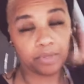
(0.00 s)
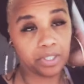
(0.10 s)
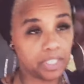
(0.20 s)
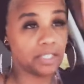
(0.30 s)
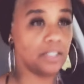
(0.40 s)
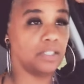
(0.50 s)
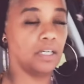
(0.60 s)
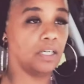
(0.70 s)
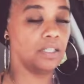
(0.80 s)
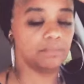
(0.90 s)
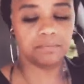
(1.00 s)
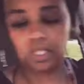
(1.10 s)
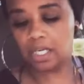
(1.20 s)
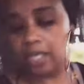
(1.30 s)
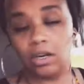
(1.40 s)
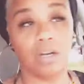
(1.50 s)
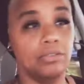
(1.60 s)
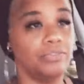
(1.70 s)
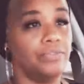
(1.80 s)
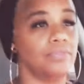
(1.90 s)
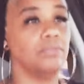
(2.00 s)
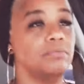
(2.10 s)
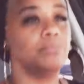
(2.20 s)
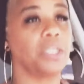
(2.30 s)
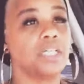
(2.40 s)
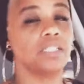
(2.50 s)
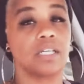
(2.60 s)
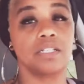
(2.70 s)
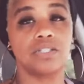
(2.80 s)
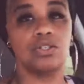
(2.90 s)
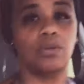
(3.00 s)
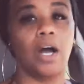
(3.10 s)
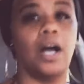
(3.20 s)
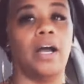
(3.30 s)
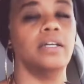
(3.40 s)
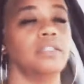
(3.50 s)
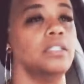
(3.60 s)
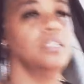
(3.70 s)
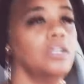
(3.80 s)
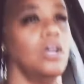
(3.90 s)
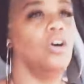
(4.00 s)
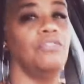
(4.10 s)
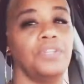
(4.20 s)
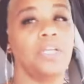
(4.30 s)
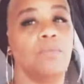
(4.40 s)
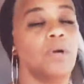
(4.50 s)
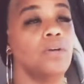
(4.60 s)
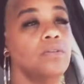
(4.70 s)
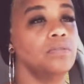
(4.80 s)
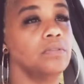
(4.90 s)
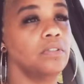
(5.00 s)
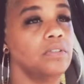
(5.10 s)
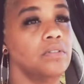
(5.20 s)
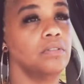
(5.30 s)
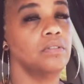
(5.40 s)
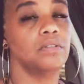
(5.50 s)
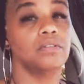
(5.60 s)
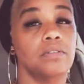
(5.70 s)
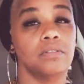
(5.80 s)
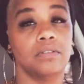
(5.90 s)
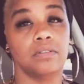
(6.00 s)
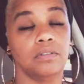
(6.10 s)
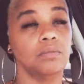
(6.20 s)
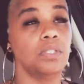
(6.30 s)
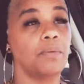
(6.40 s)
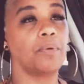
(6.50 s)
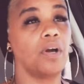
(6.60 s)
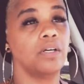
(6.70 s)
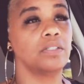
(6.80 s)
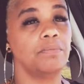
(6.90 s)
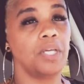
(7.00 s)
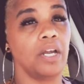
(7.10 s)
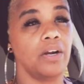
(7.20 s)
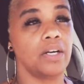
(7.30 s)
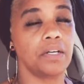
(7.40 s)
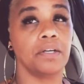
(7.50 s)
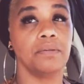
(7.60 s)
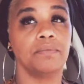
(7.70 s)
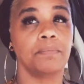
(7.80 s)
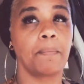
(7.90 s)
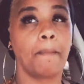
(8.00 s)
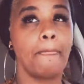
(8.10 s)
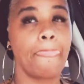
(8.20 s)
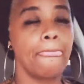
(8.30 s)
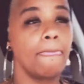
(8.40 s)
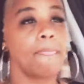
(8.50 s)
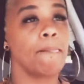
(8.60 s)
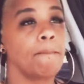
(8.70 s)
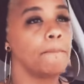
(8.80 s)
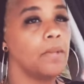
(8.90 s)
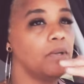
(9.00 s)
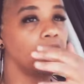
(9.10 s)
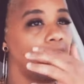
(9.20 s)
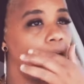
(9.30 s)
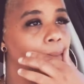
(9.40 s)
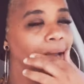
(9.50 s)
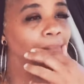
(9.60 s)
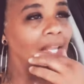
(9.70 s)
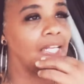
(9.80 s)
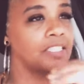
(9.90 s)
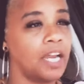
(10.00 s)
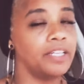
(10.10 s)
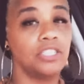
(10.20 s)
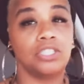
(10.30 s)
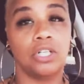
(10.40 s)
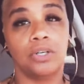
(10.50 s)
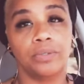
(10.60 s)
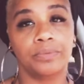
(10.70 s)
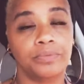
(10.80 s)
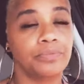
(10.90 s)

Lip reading: doesn't cut off because it gets too hot. Hopefully it won't. What's up, y'all? It's me, Erica. We're gonna talk about Blac Chyna show.